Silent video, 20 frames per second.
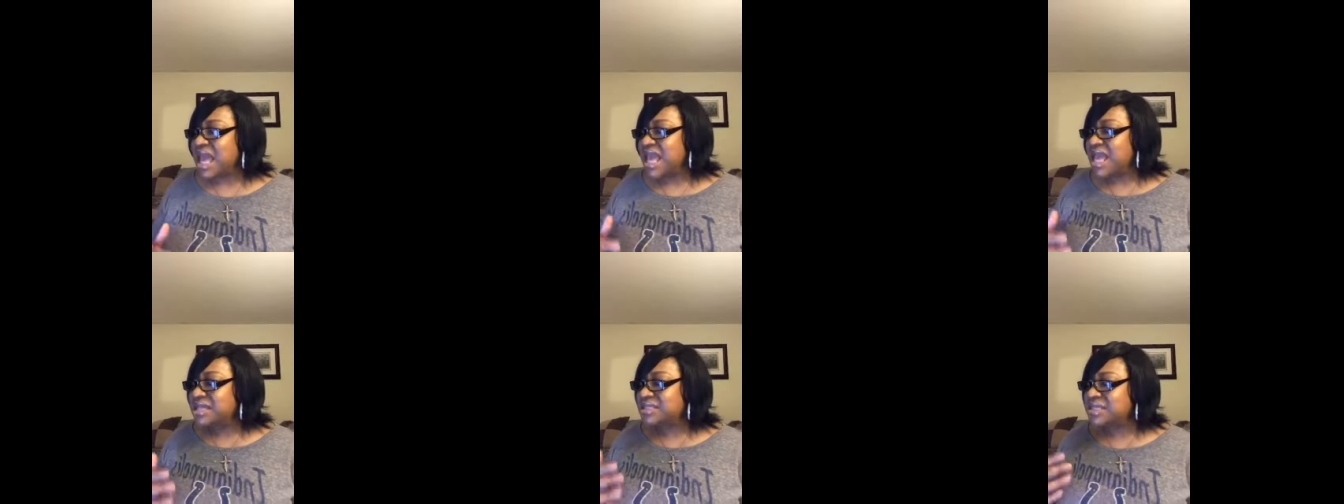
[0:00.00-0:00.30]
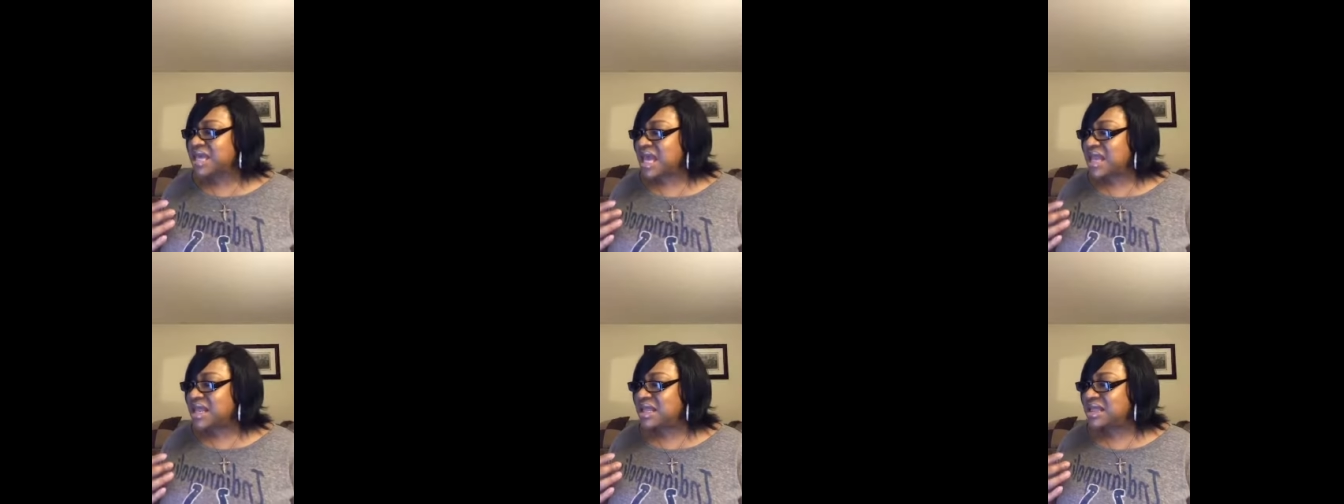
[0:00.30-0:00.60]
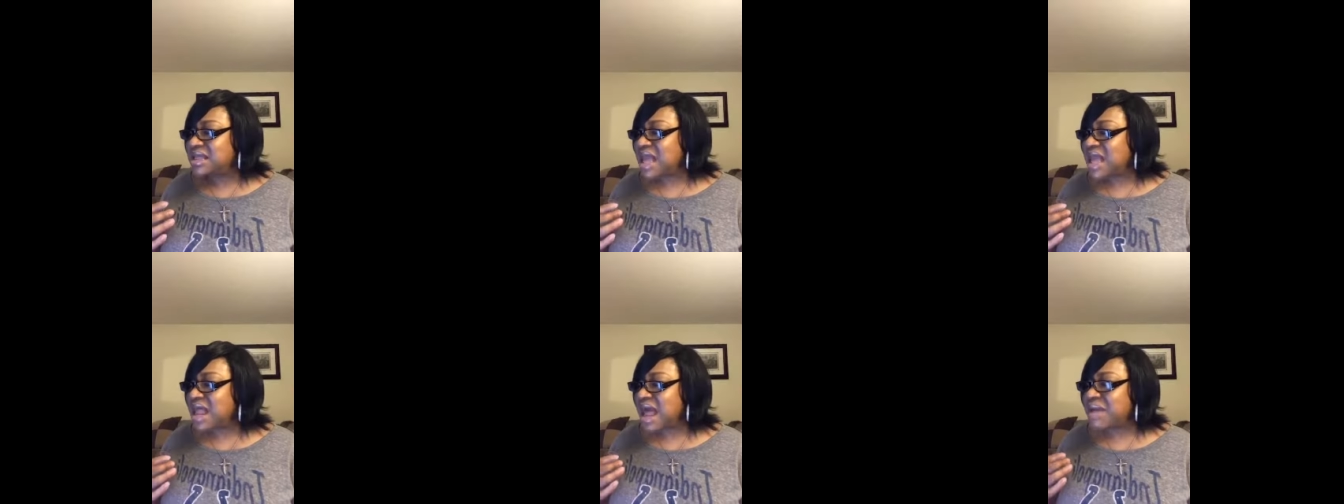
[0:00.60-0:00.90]
He said,
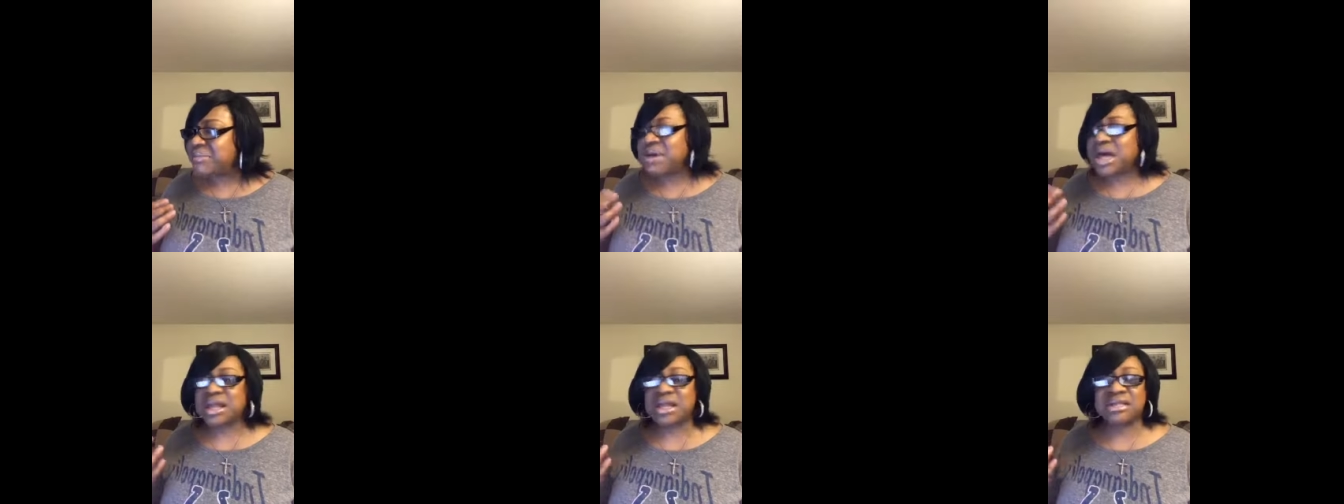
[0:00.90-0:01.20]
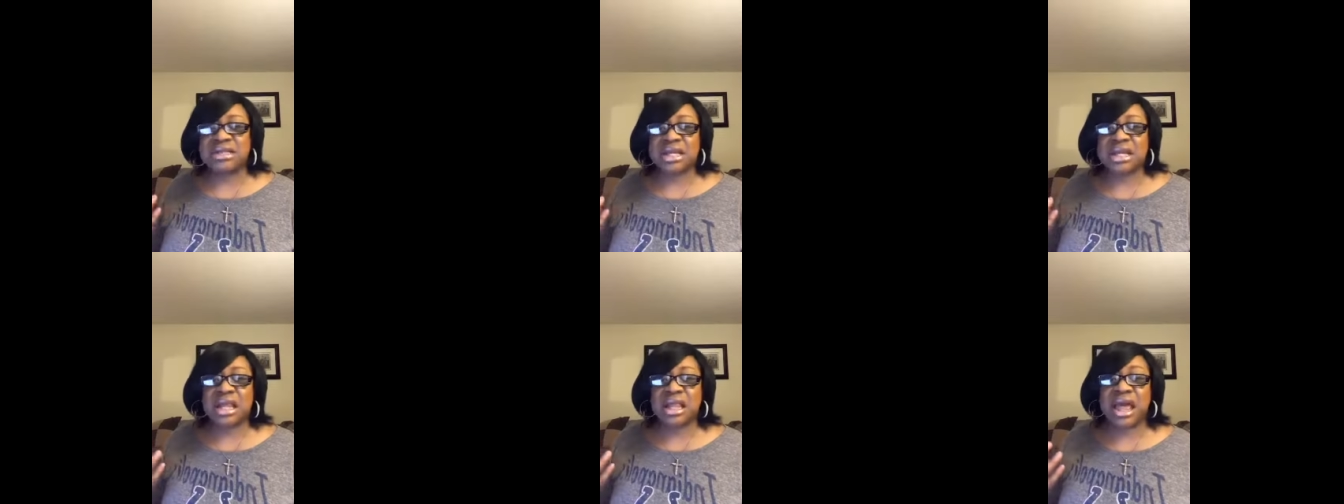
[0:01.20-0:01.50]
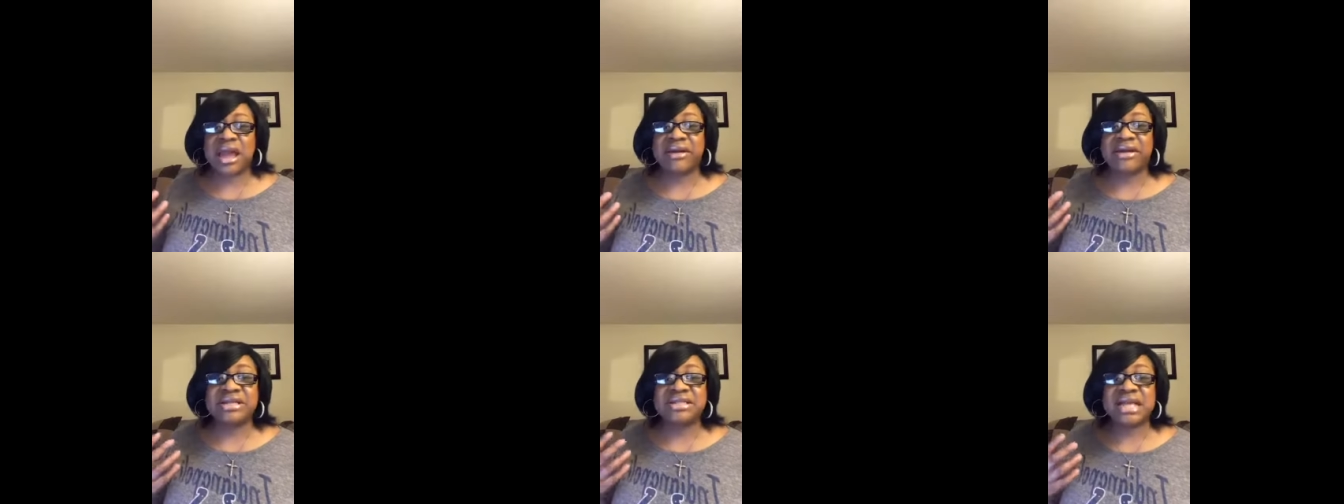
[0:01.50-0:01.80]
and I'm going to
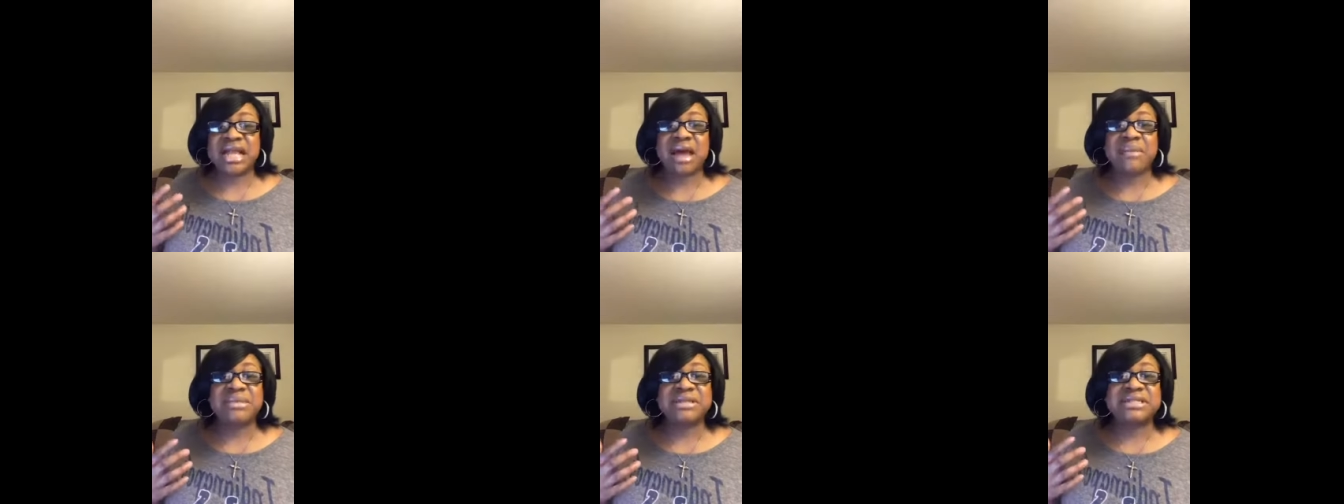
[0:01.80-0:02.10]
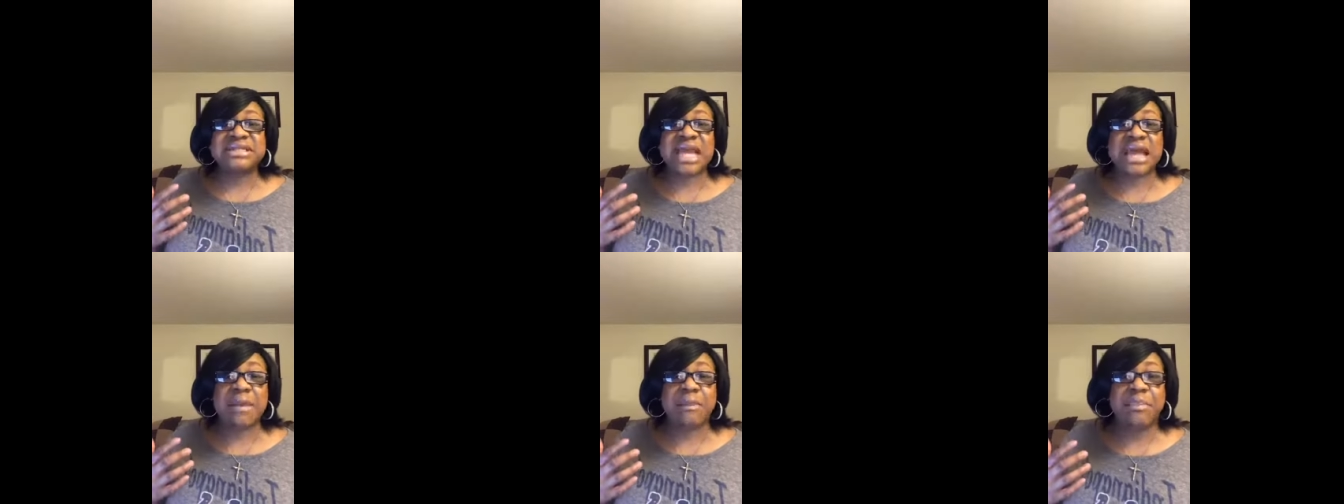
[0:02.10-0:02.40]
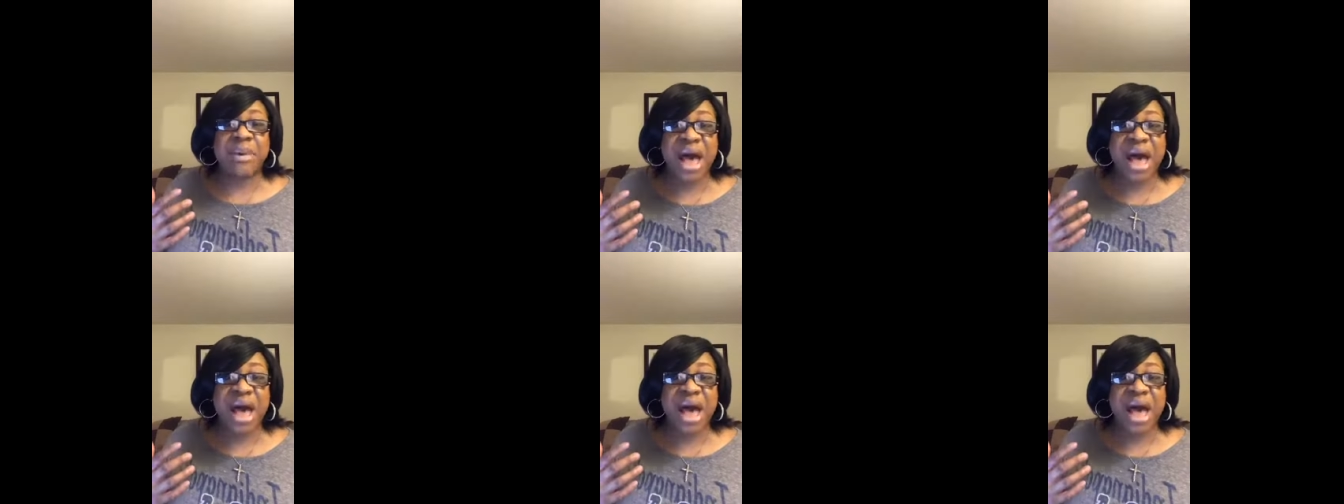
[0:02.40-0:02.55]
declare, he said, I'm going to say it